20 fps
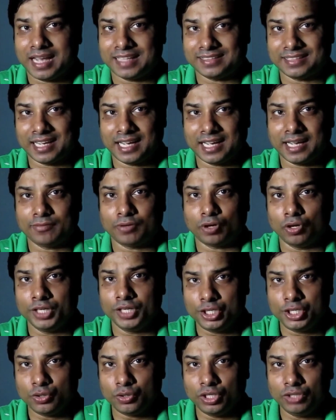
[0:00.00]
As I have
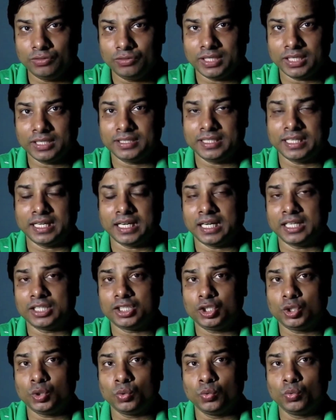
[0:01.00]
already told you that there
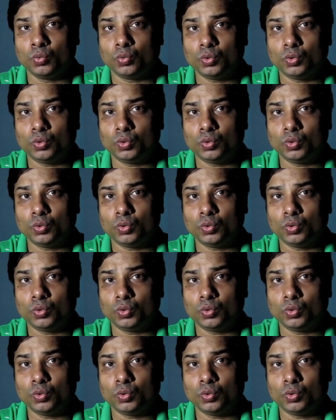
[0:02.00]
are 2